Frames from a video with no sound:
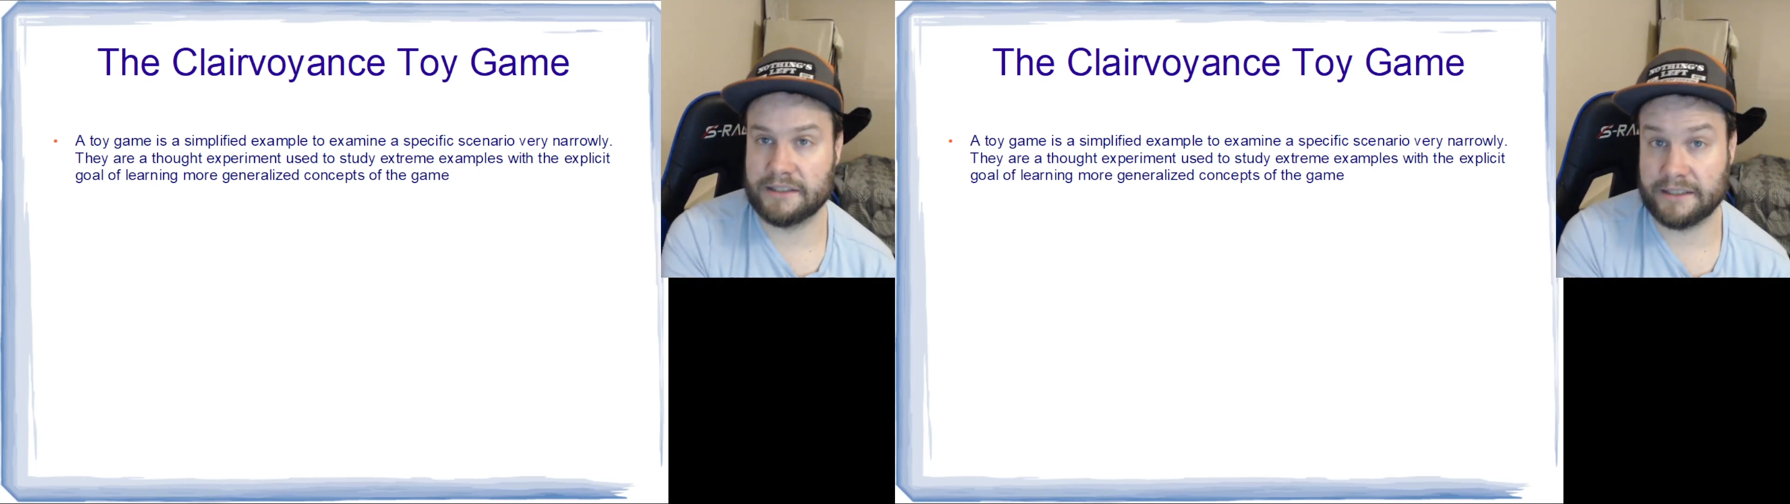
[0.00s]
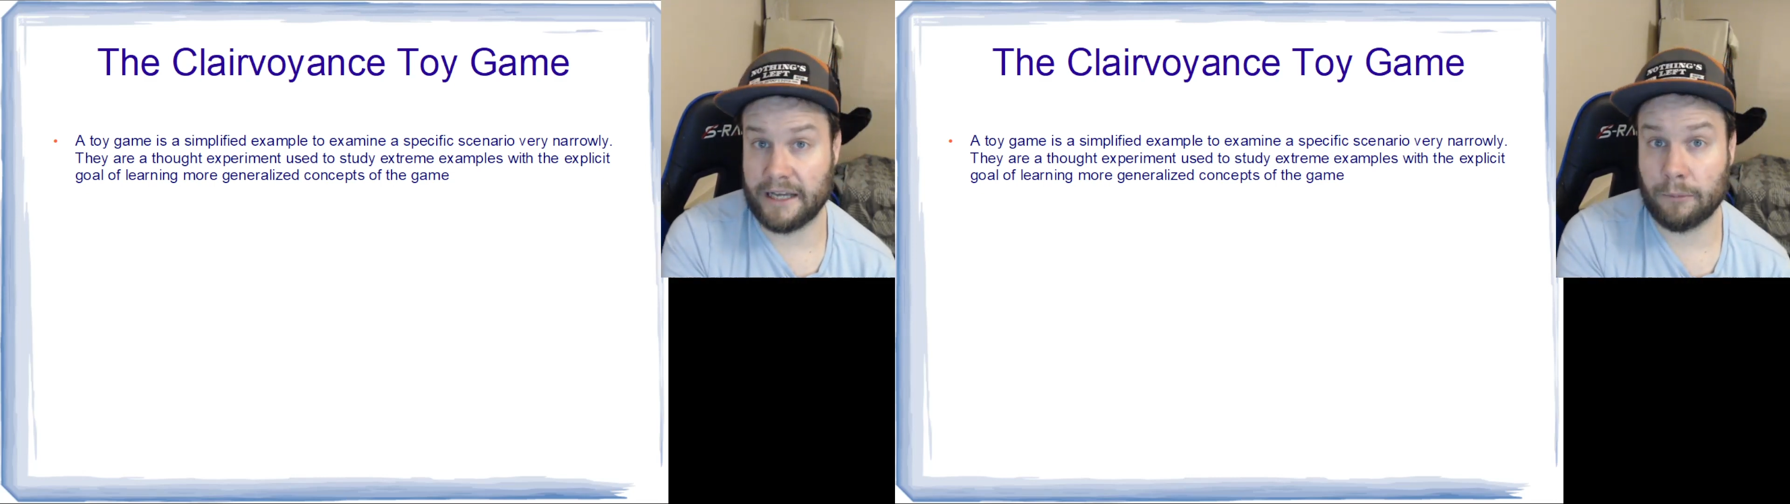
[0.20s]

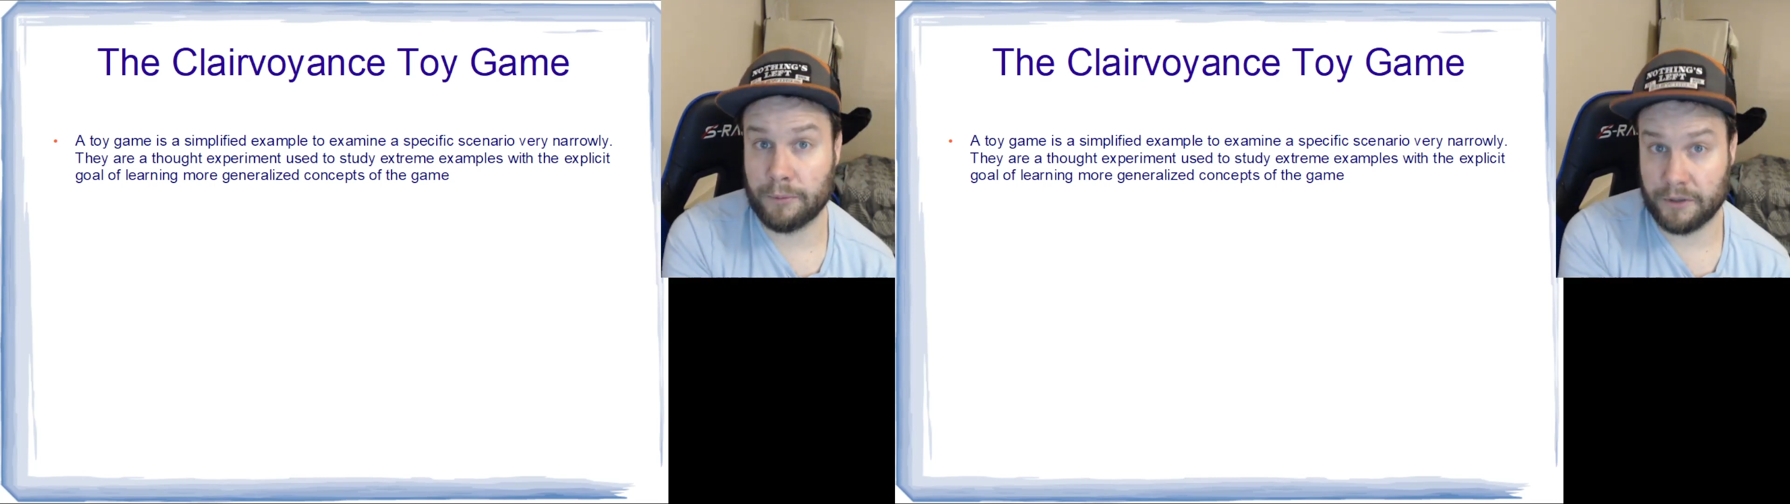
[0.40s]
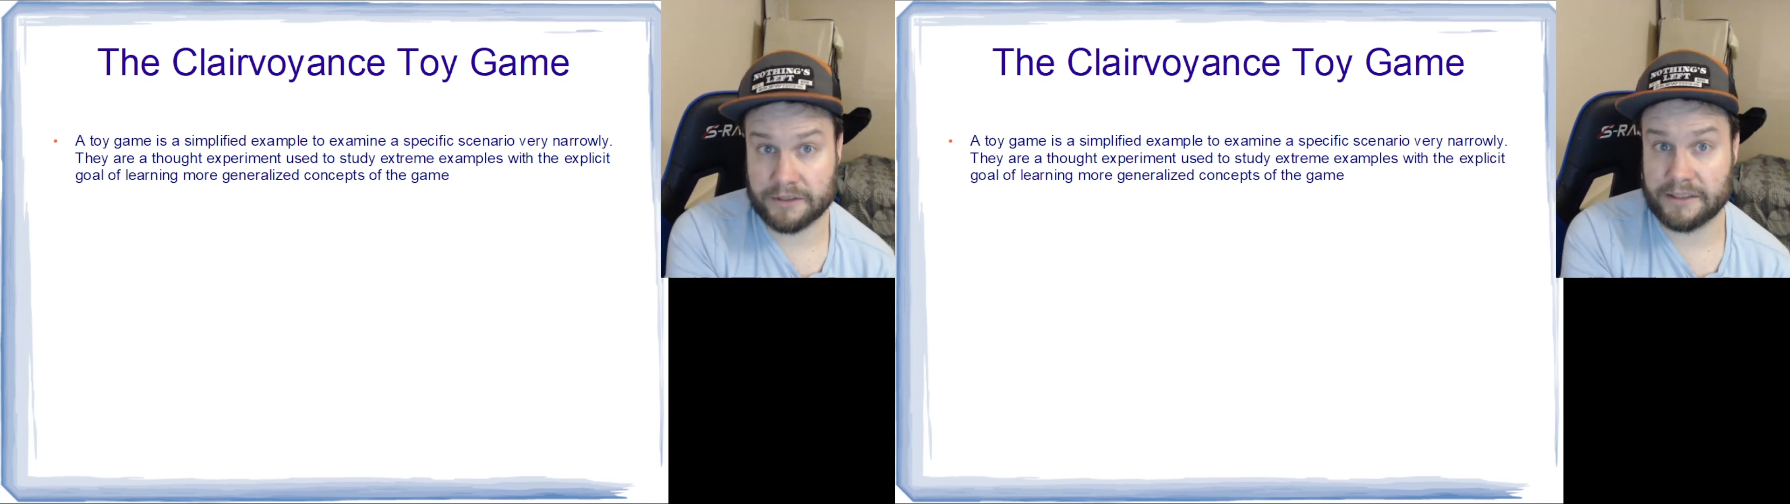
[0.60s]
at the
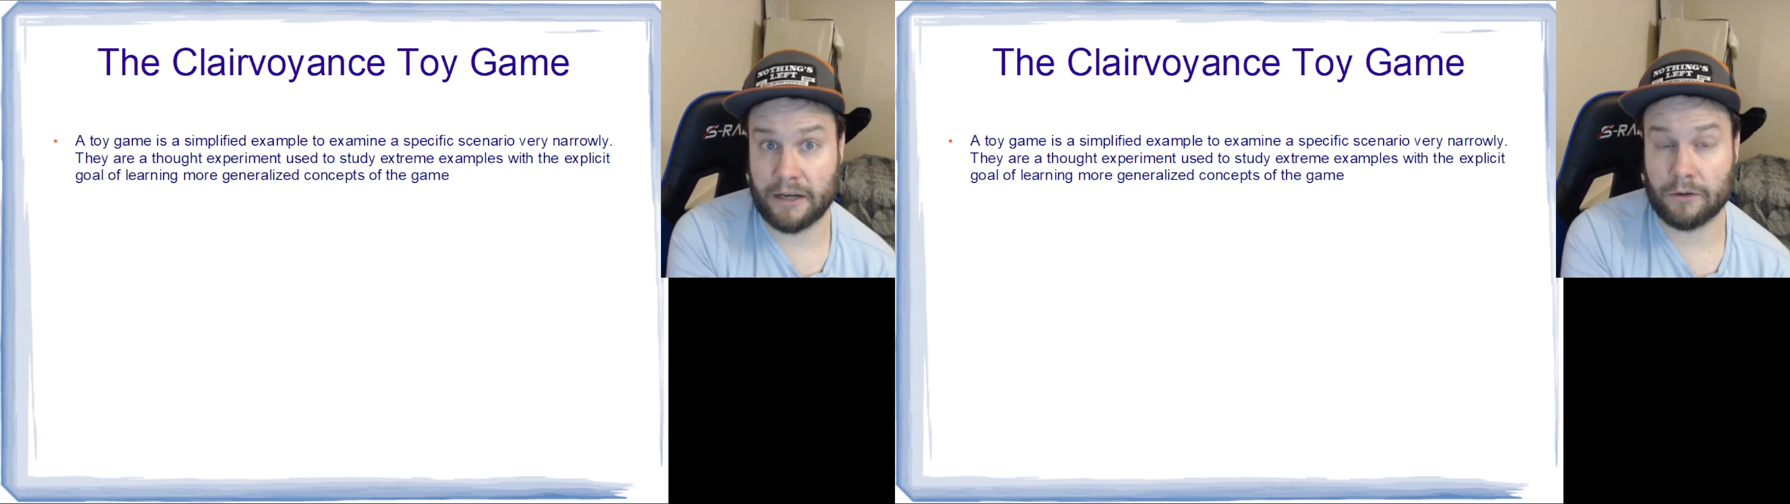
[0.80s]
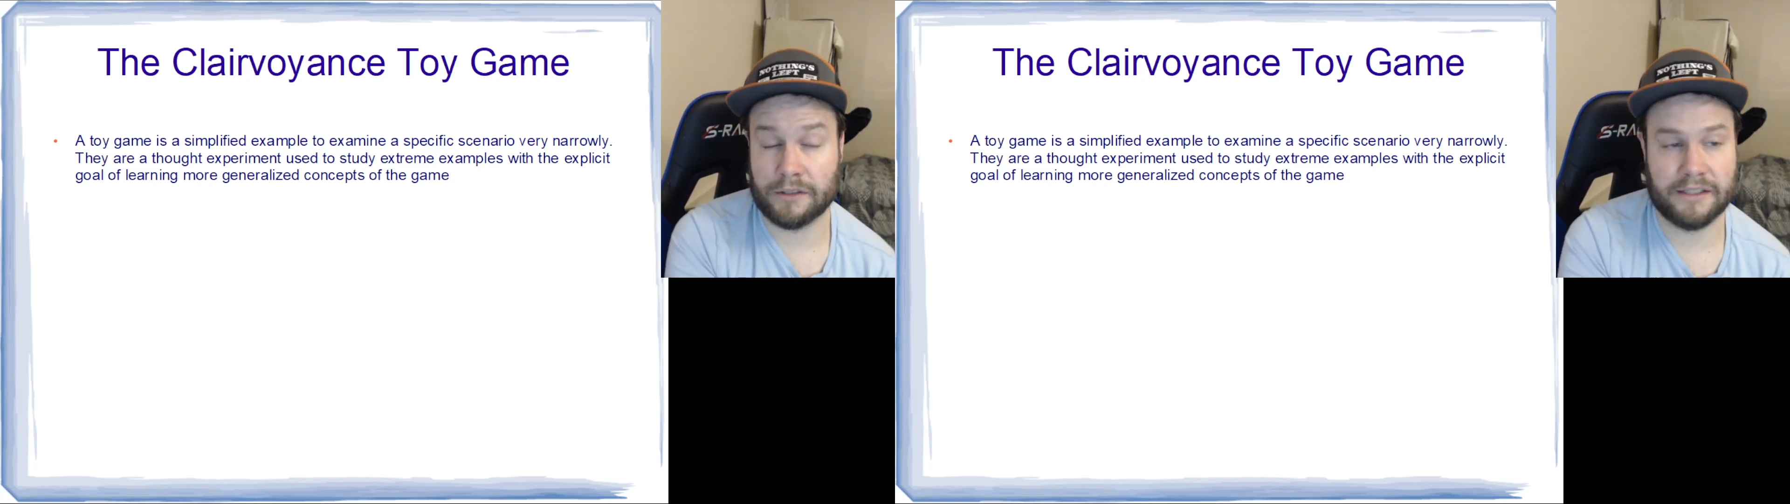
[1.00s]
output and
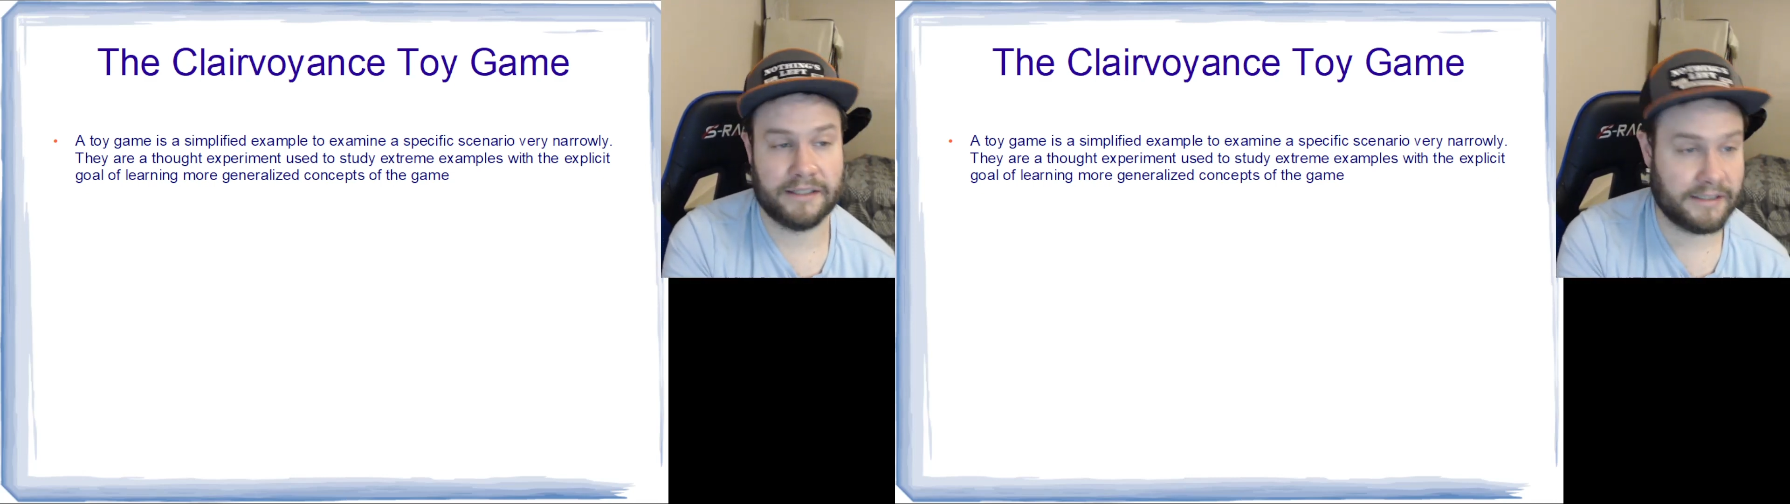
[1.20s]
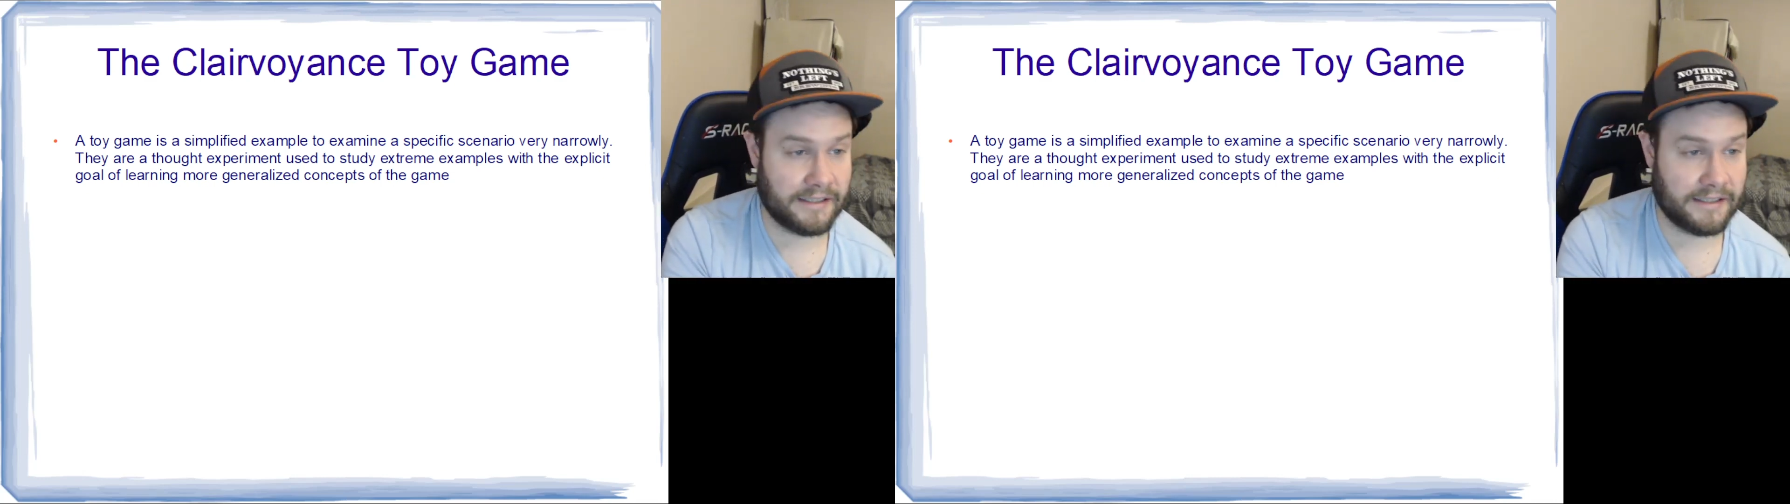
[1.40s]
calculating